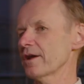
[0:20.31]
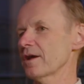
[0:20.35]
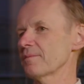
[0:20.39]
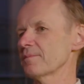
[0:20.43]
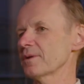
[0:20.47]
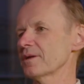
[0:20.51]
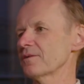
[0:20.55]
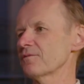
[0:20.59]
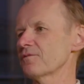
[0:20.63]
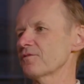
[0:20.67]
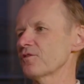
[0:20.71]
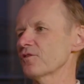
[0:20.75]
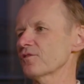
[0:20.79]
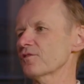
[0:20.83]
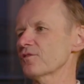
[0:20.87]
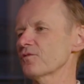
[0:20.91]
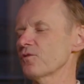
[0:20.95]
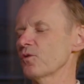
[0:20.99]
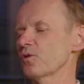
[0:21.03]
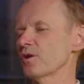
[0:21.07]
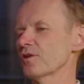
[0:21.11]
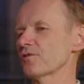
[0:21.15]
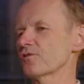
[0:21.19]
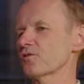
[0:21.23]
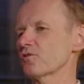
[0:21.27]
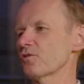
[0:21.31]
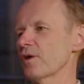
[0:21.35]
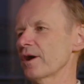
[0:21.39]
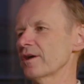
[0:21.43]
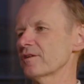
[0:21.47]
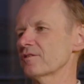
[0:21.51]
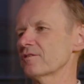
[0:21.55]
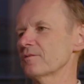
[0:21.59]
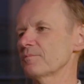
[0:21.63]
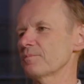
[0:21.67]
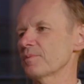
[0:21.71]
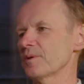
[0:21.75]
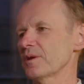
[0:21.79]
I mean, first of all, it's
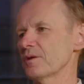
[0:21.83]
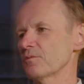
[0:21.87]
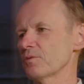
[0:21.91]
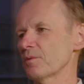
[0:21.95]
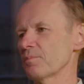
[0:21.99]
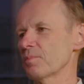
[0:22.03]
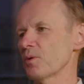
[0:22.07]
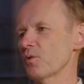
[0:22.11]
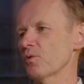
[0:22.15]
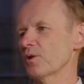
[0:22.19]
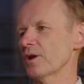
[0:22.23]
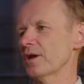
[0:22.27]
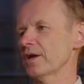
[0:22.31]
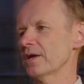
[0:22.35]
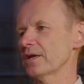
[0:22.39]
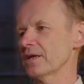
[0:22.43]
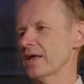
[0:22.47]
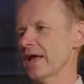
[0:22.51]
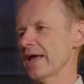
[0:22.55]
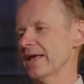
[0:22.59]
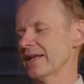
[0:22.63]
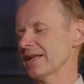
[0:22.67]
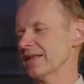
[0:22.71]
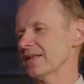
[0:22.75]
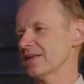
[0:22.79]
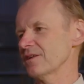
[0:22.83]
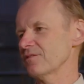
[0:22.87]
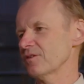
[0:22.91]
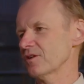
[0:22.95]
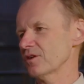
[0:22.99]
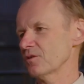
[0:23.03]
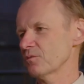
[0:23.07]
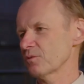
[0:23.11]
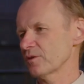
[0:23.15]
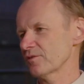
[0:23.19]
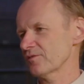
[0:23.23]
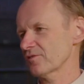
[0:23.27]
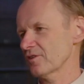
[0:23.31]
great to be reporting and
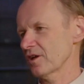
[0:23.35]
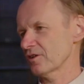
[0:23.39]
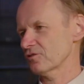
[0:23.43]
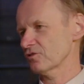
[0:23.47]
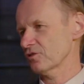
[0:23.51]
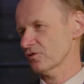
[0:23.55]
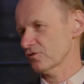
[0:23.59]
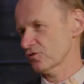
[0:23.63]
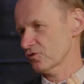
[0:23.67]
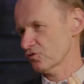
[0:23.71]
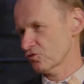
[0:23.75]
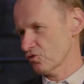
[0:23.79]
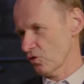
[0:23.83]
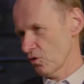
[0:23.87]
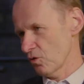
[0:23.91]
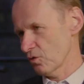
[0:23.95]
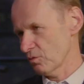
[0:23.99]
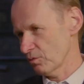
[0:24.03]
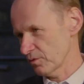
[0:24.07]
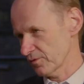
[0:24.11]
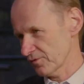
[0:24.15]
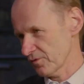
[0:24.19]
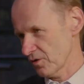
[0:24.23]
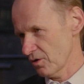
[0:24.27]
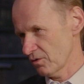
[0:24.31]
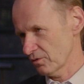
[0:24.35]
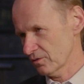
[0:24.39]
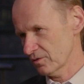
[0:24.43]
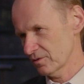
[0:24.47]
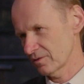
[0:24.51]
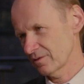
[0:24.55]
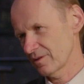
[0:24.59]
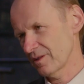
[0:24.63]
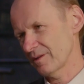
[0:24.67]
leaving with such a strong result.